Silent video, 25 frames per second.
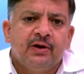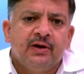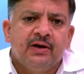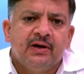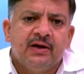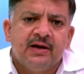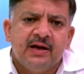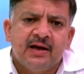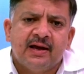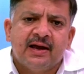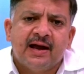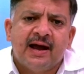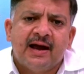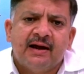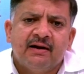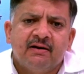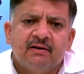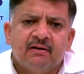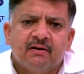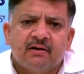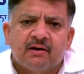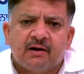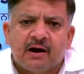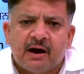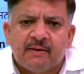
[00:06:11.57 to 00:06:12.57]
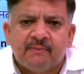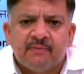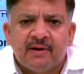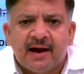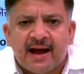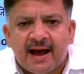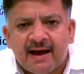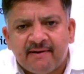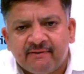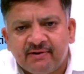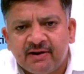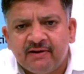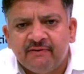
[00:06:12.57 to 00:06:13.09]
He can come
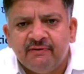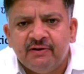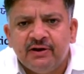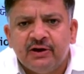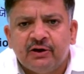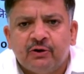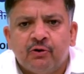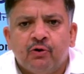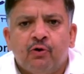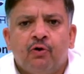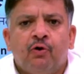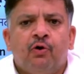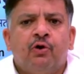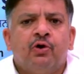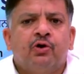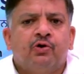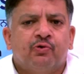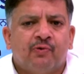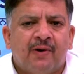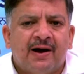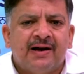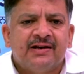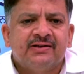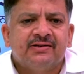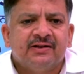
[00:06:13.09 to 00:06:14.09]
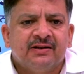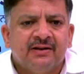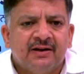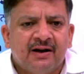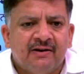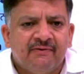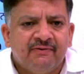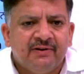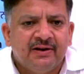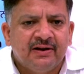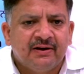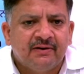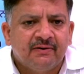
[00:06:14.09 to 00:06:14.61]
every week or twice in a
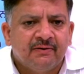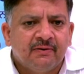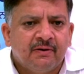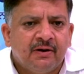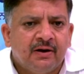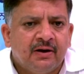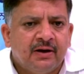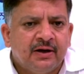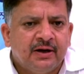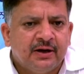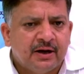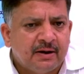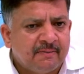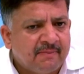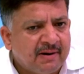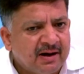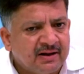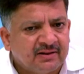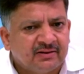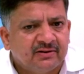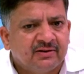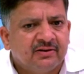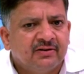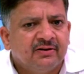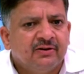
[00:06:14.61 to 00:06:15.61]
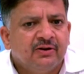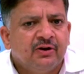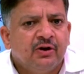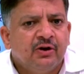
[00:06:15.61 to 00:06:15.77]
week, in a month,